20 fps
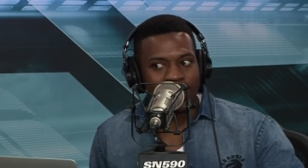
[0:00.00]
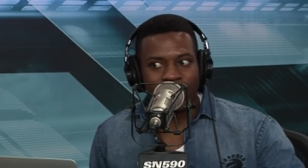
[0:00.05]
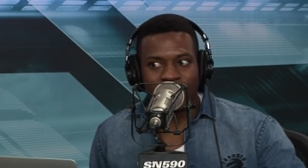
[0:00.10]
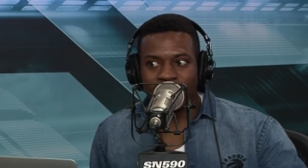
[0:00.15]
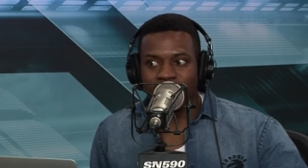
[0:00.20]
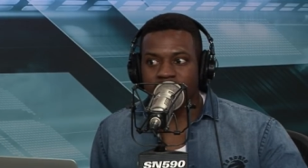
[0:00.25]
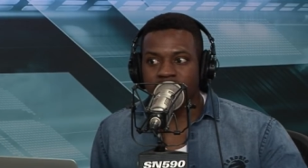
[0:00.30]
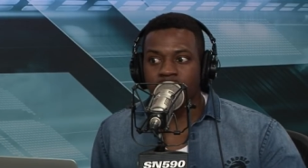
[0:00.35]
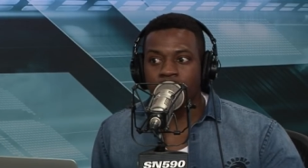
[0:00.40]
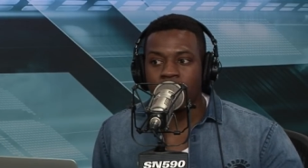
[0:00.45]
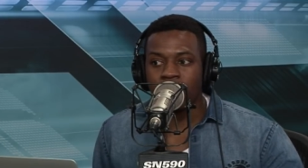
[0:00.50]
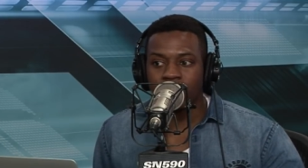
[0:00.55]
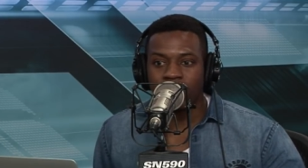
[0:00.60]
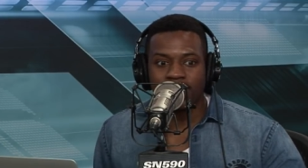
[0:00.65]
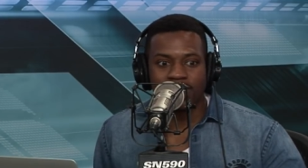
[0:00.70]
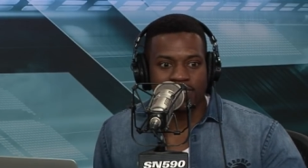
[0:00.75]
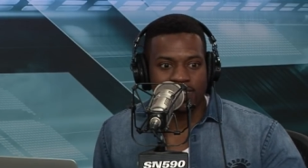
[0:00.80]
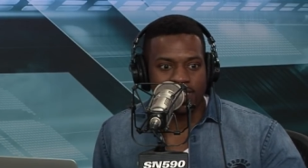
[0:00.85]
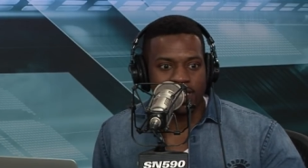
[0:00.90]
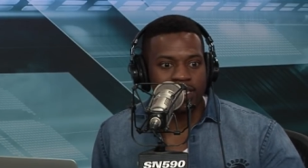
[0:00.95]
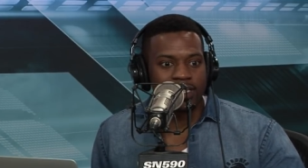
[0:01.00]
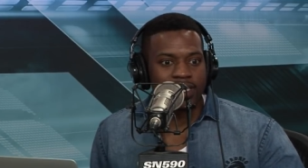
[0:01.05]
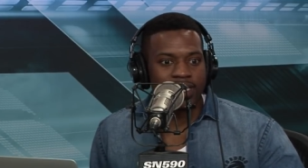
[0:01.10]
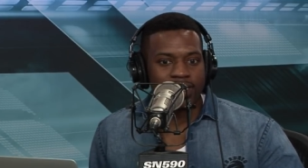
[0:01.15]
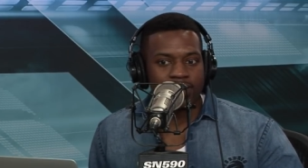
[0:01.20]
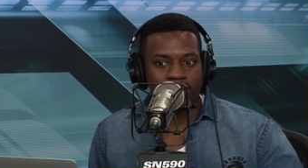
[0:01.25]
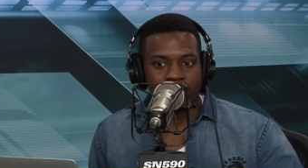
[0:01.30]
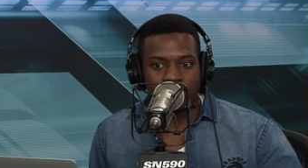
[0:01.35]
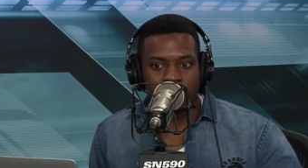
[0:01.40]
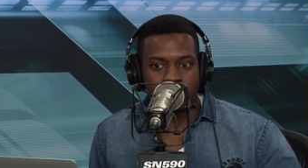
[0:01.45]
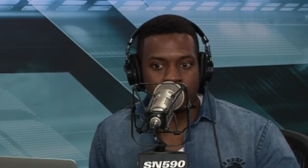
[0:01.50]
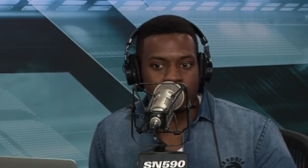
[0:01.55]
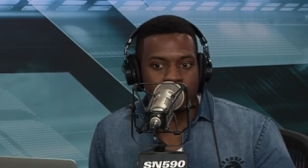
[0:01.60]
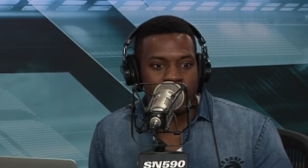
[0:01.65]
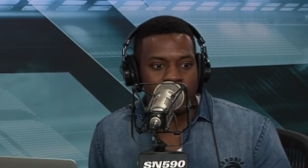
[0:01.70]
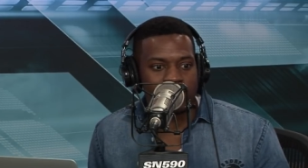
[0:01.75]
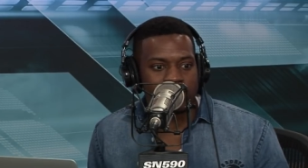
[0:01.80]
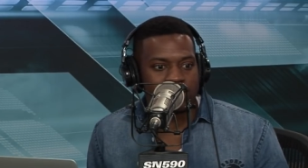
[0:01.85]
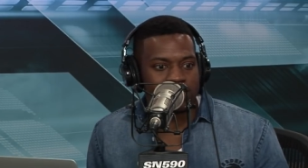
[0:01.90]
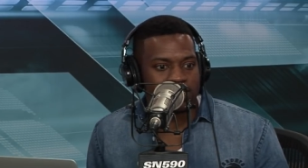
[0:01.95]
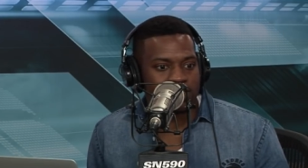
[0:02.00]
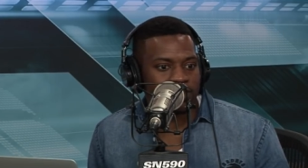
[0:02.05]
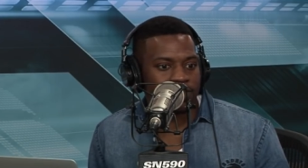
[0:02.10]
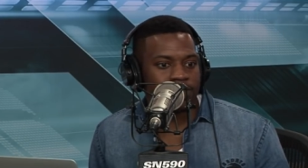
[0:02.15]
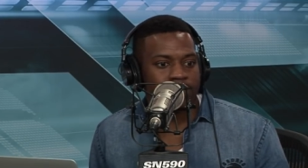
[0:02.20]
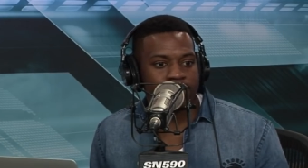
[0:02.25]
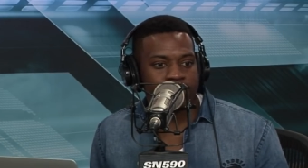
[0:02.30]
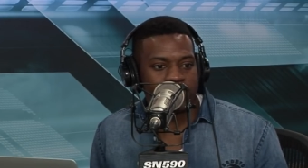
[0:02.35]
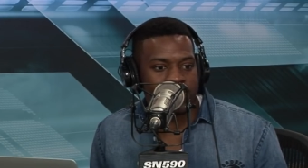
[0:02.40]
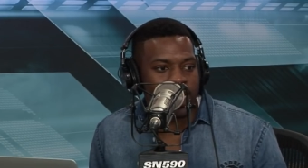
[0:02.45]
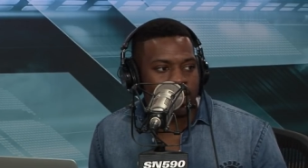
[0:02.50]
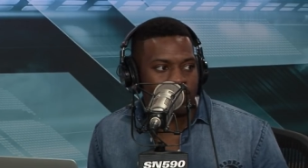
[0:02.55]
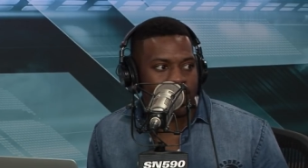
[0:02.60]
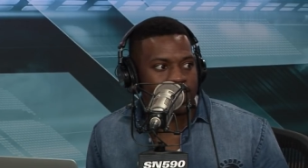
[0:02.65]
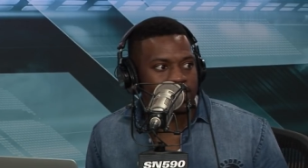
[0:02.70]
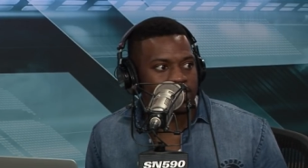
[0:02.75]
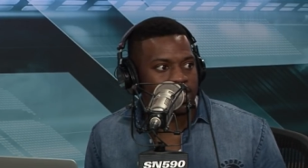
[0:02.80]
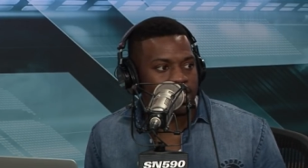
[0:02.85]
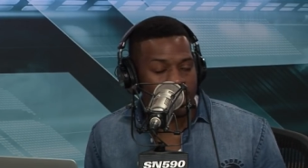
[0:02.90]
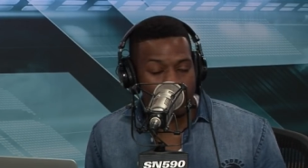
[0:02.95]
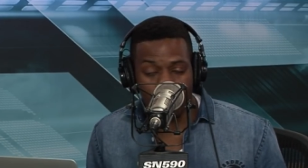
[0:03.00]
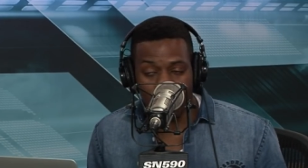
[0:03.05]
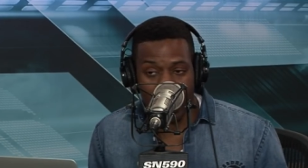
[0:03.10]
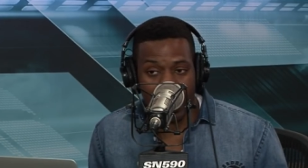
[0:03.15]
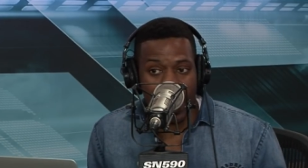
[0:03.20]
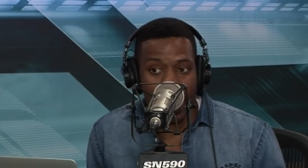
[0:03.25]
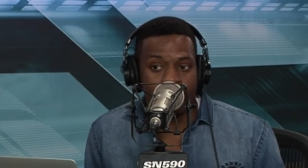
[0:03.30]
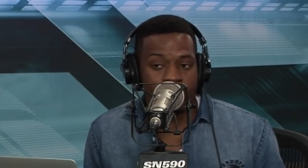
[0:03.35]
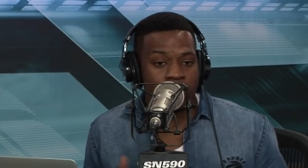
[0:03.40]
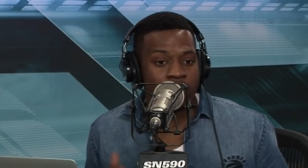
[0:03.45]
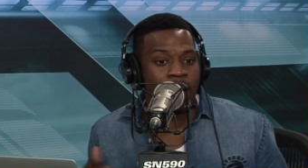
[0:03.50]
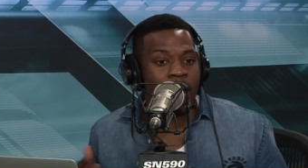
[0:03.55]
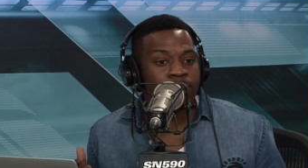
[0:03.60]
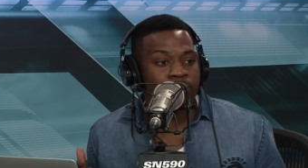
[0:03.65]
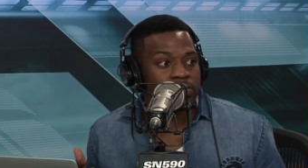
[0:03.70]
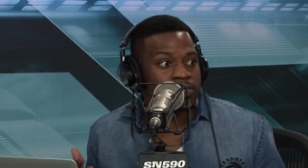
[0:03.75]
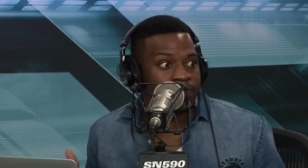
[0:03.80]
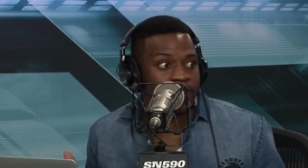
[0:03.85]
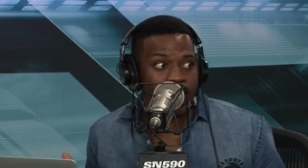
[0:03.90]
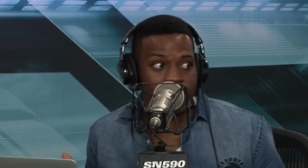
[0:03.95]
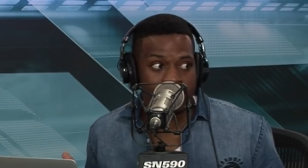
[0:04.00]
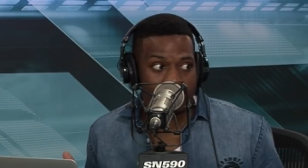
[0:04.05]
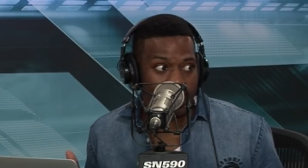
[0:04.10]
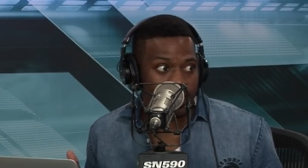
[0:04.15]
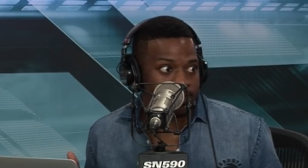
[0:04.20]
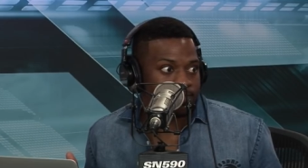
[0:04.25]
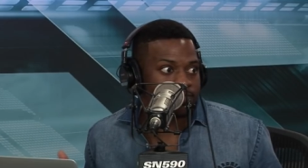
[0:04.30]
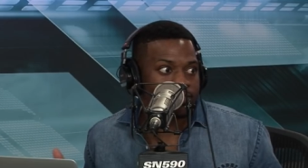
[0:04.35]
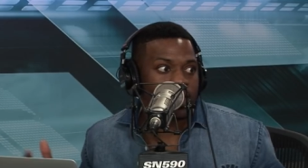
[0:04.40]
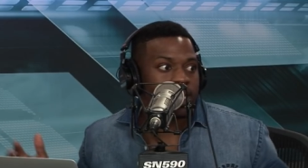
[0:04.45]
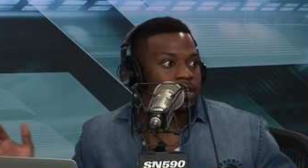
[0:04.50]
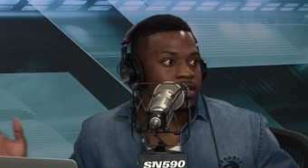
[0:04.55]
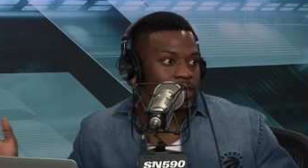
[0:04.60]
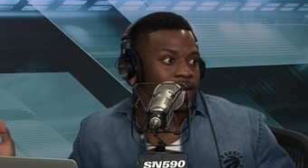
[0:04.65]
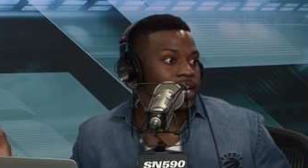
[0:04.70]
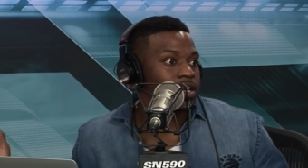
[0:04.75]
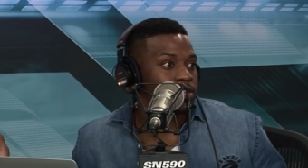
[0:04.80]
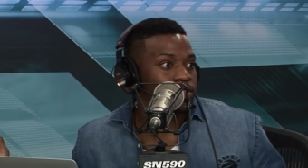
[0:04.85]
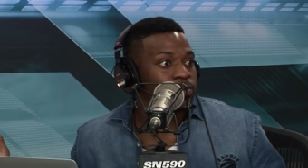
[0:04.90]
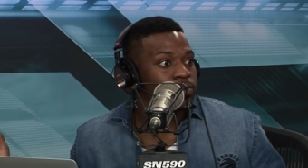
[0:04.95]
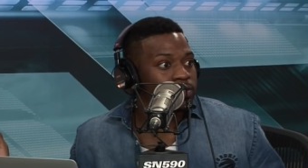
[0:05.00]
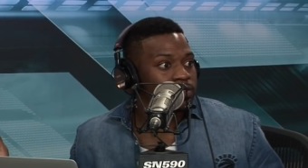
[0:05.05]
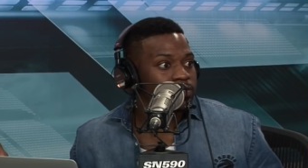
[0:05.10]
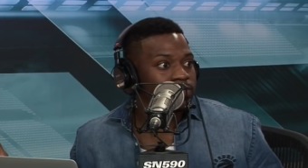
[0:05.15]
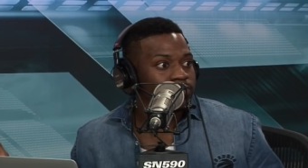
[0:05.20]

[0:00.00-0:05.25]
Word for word: that somehow he's stealing minutes from Satoransky, and every Raptors fan is like, thank you.